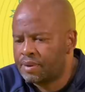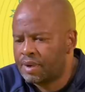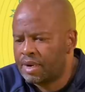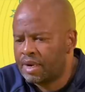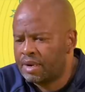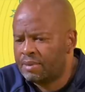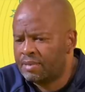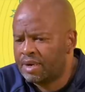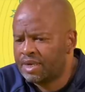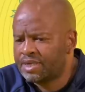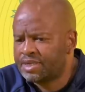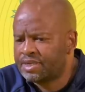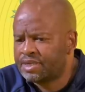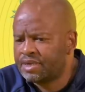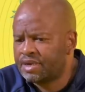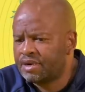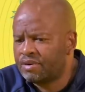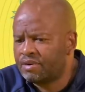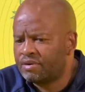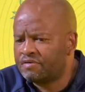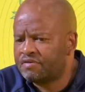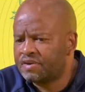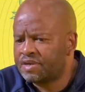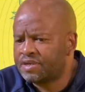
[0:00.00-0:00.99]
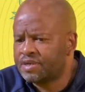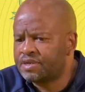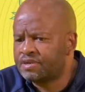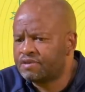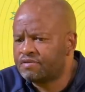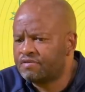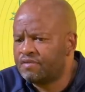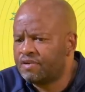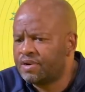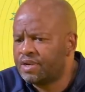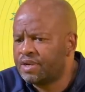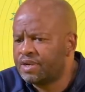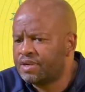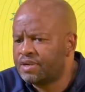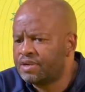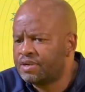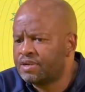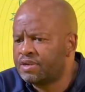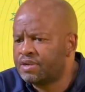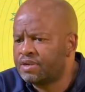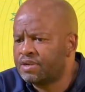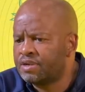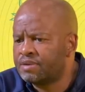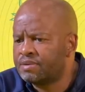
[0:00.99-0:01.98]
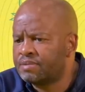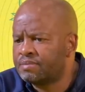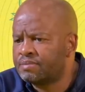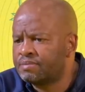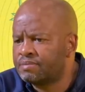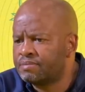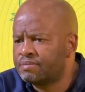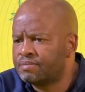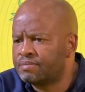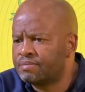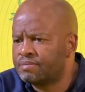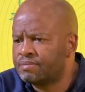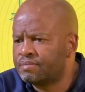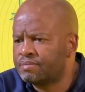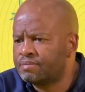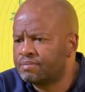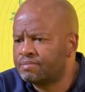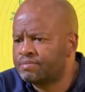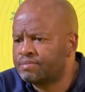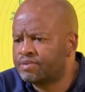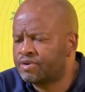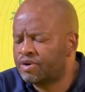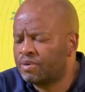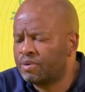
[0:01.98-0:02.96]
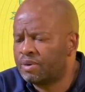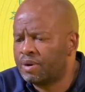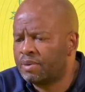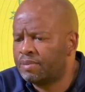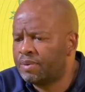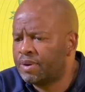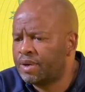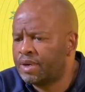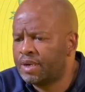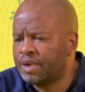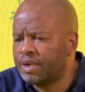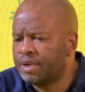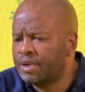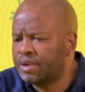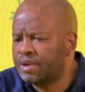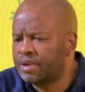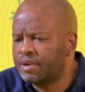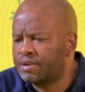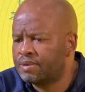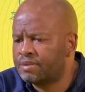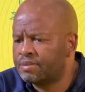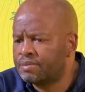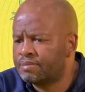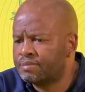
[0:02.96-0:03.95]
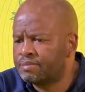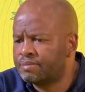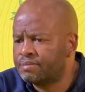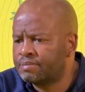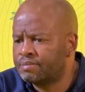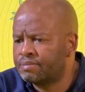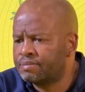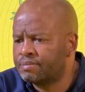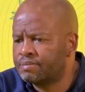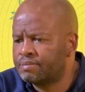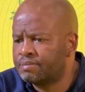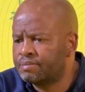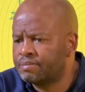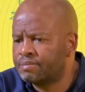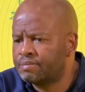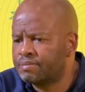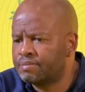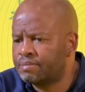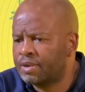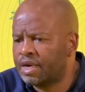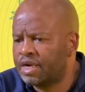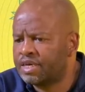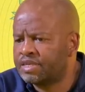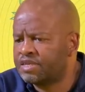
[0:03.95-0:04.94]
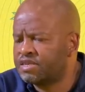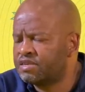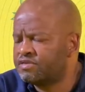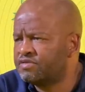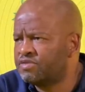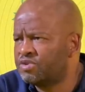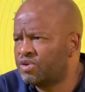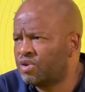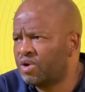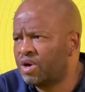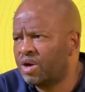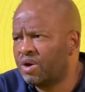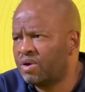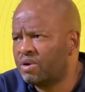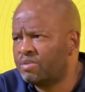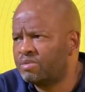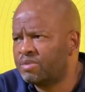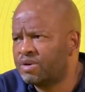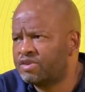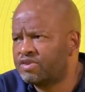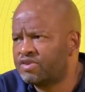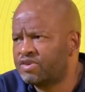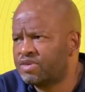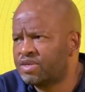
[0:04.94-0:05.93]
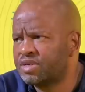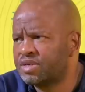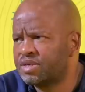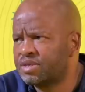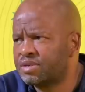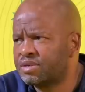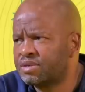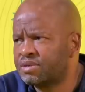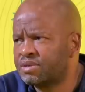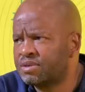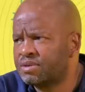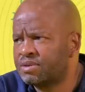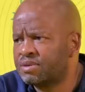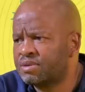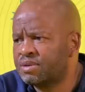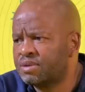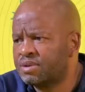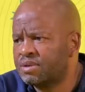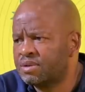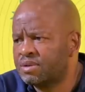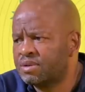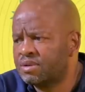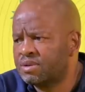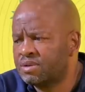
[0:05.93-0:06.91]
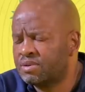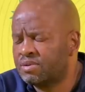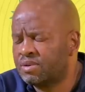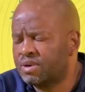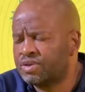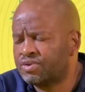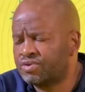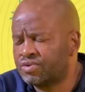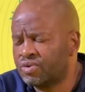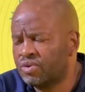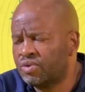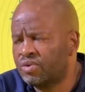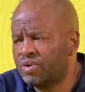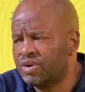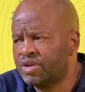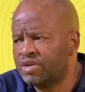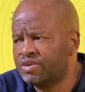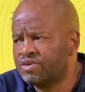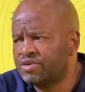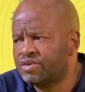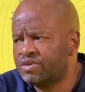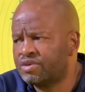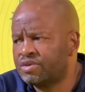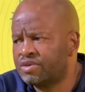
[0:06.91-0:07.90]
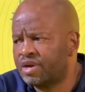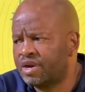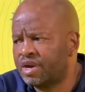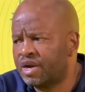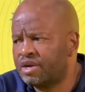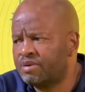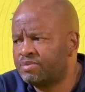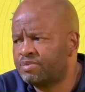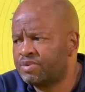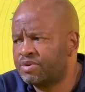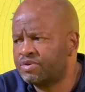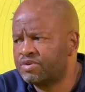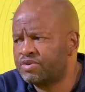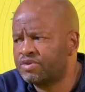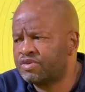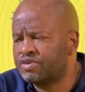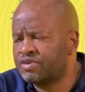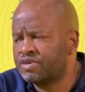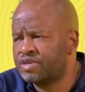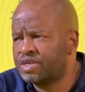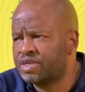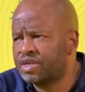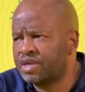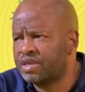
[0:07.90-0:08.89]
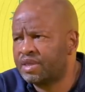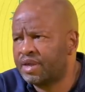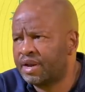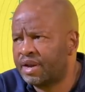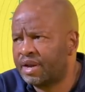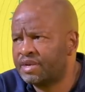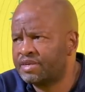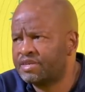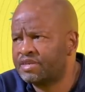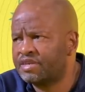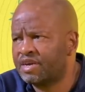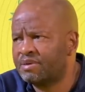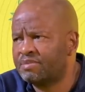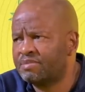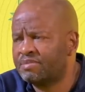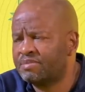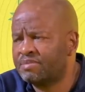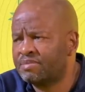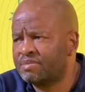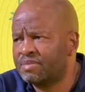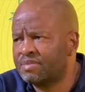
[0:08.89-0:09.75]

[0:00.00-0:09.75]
I must say, offensively, he probably achieved all our metrics. He was always in the right positions at the right time.